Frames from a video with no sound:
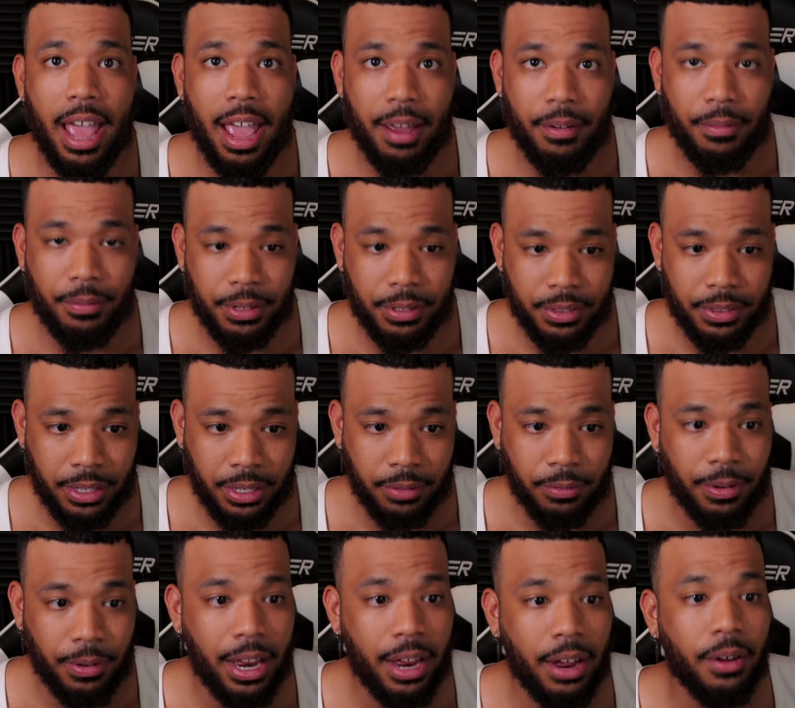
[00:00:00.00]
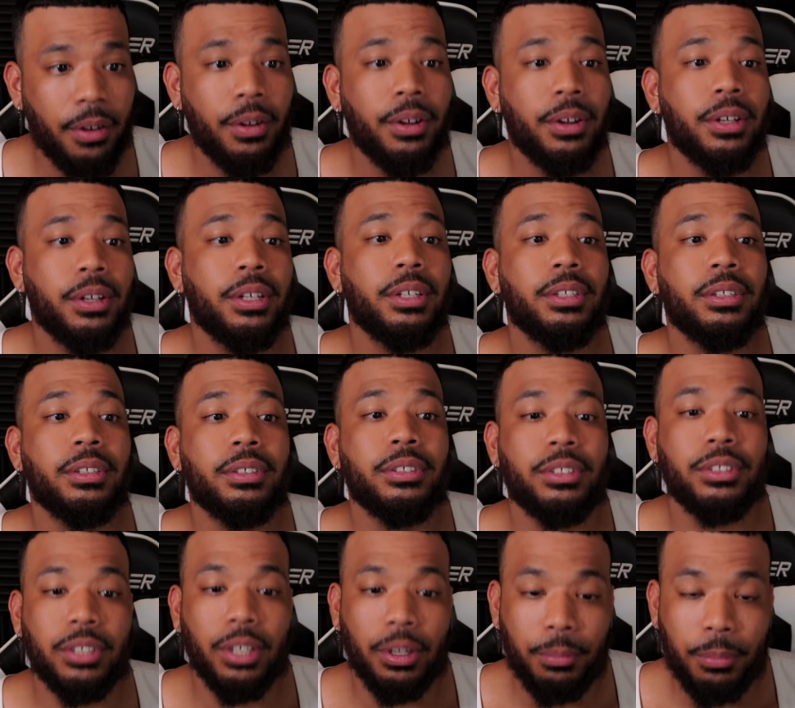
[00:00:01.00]
everything well.
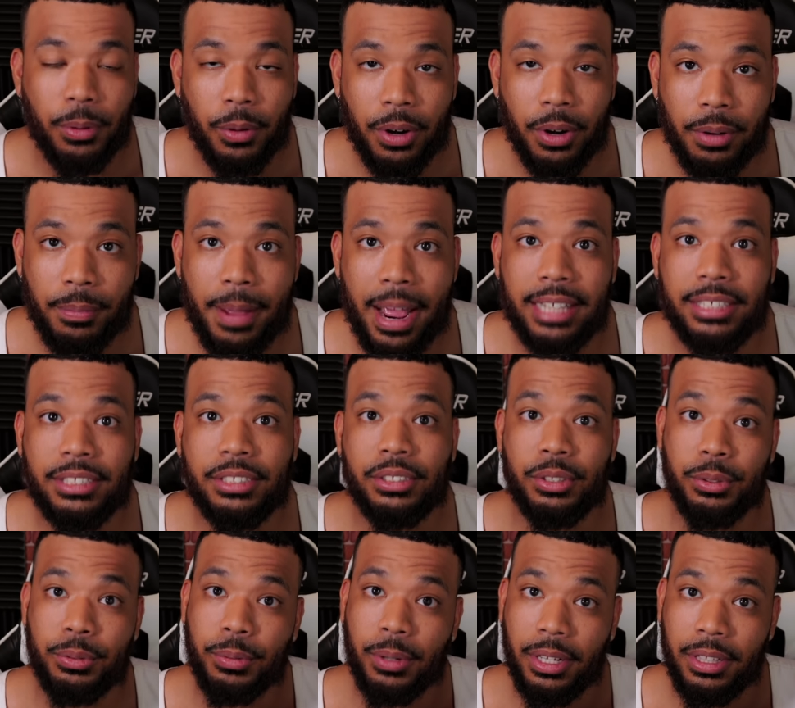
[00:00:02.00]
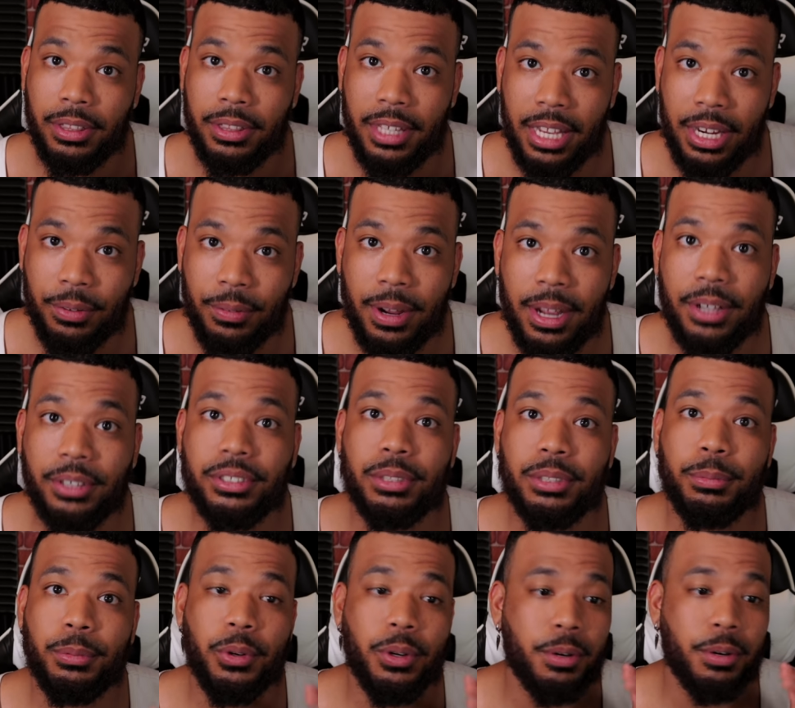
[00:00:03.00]
Some quarterbacks can do one thing well.
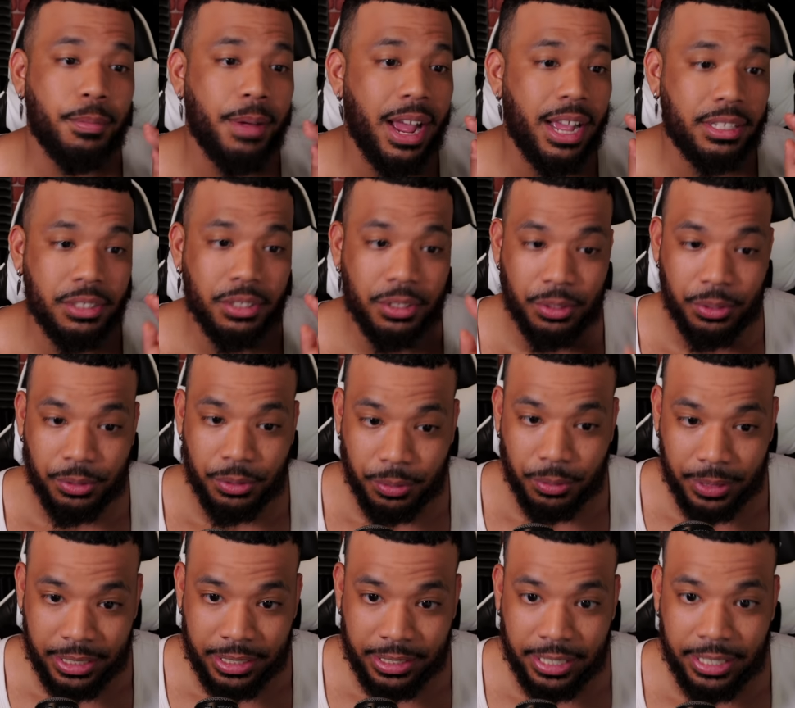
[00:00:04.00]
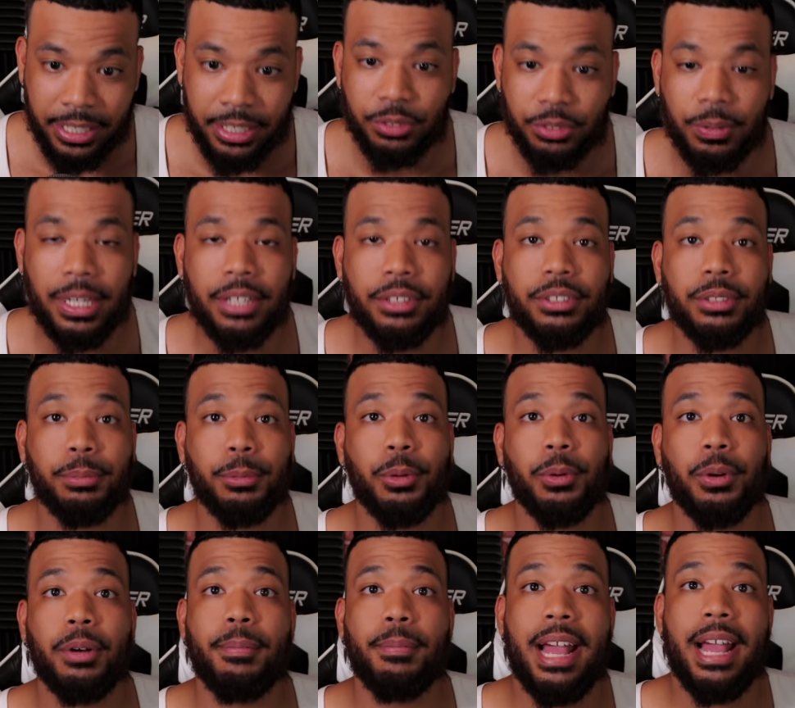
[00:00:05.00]
Some quarterbacks can do three things well. Some
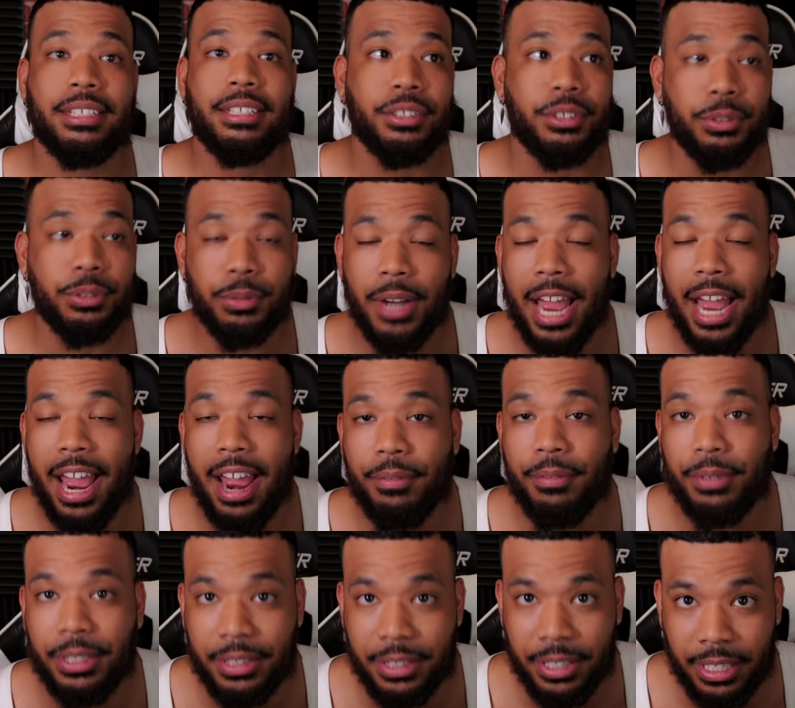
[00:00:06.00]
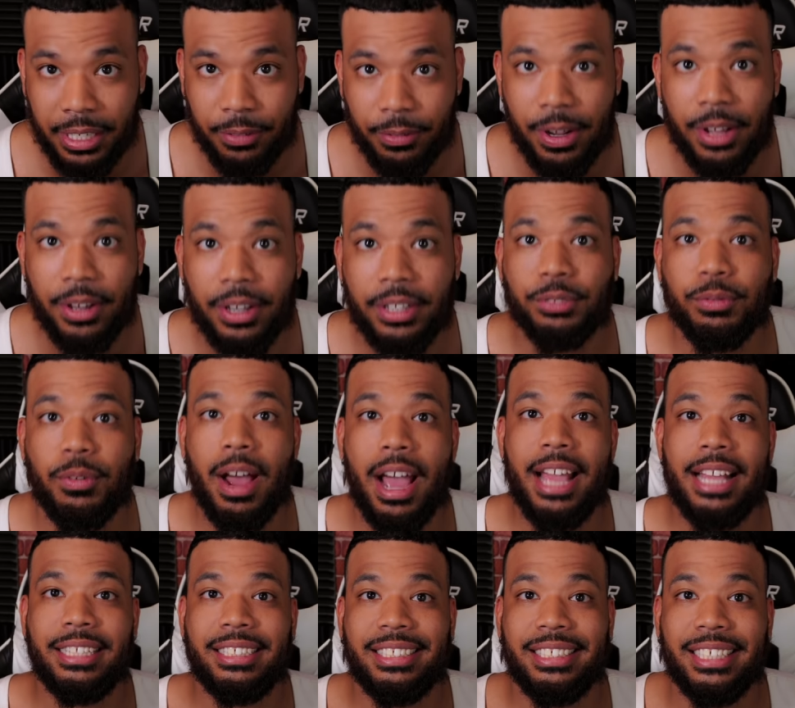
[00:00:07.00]
quarterbacks can do everything well. That's
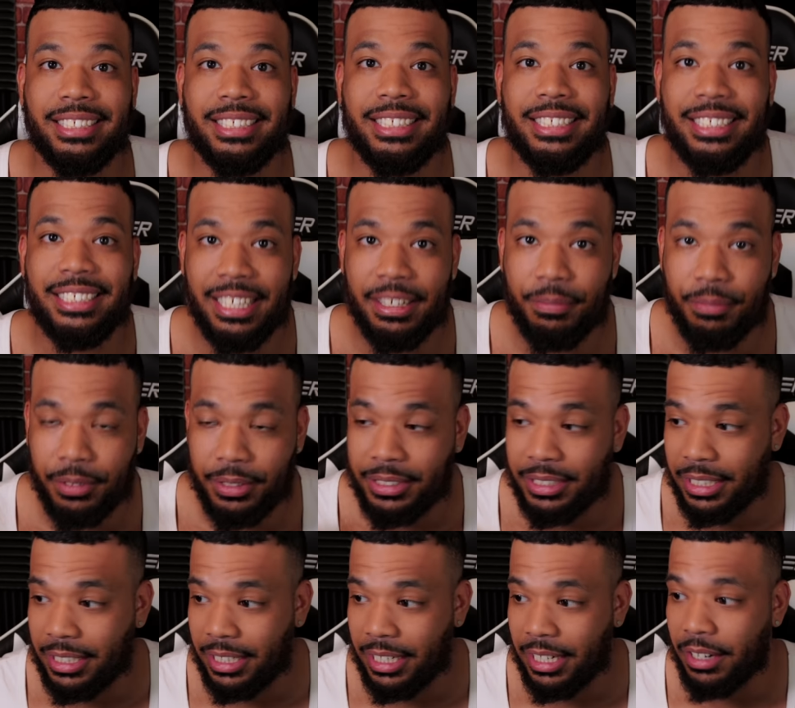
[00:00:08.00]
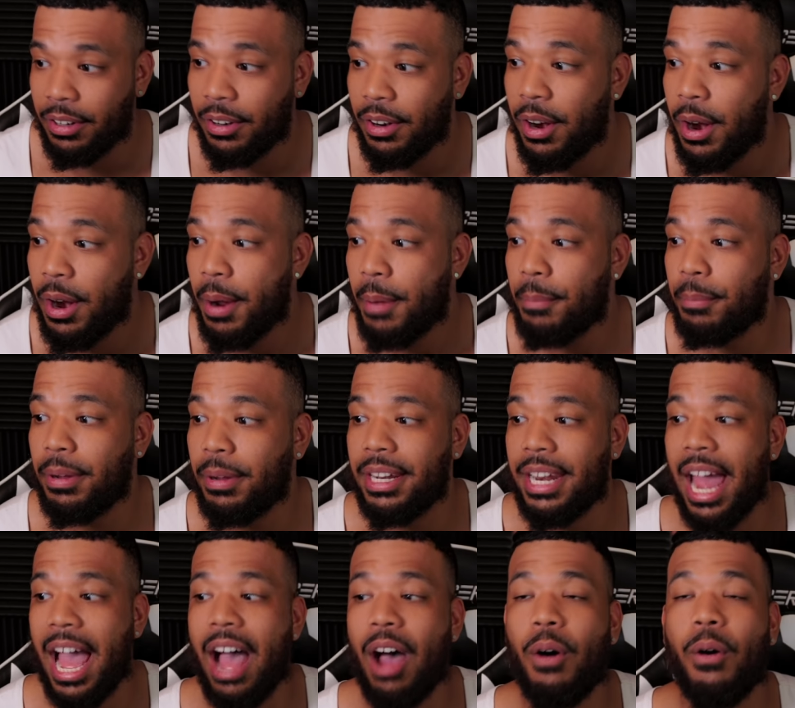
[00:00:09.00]
why it's such a difference in here. But
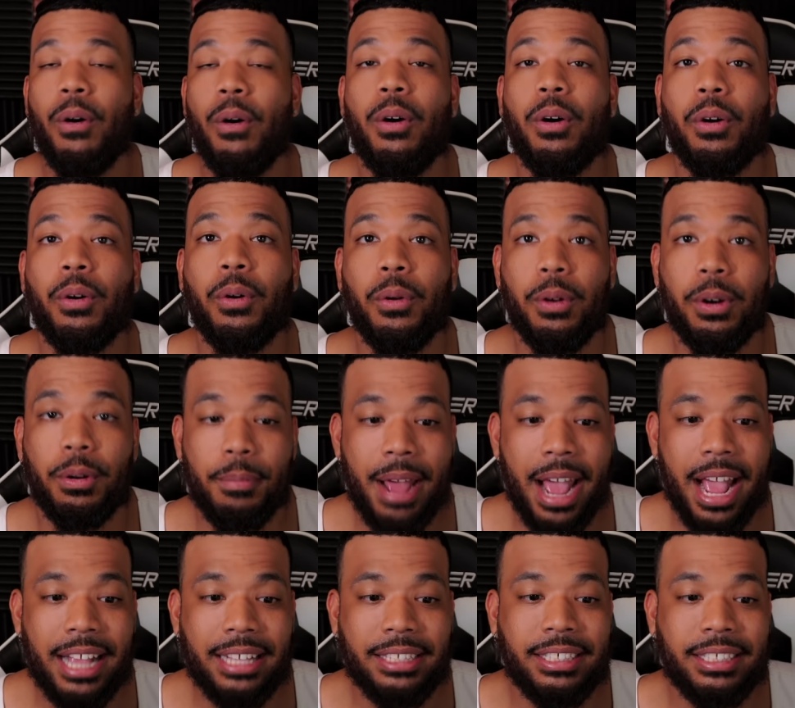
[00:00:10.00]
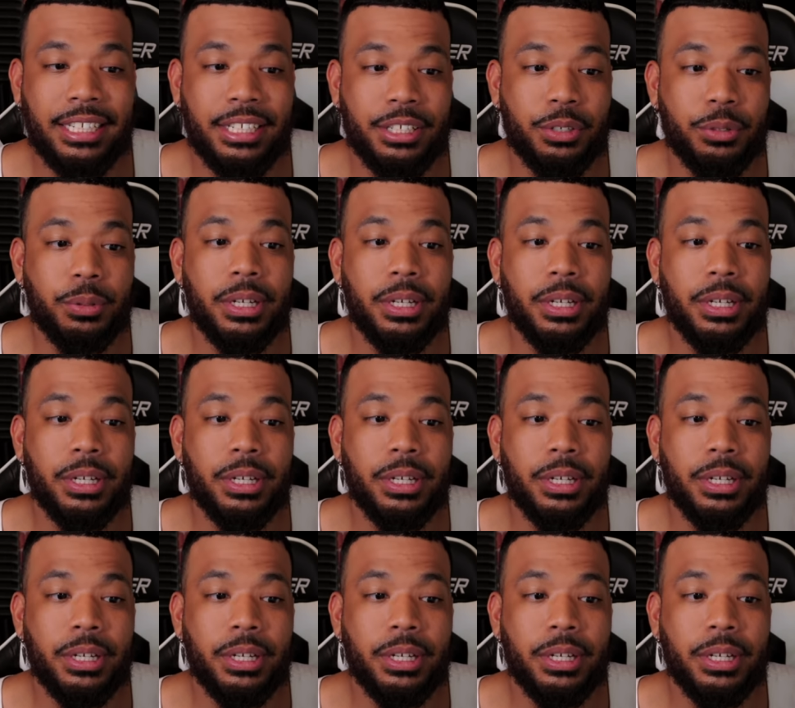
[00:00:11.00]
not all quarterbacks can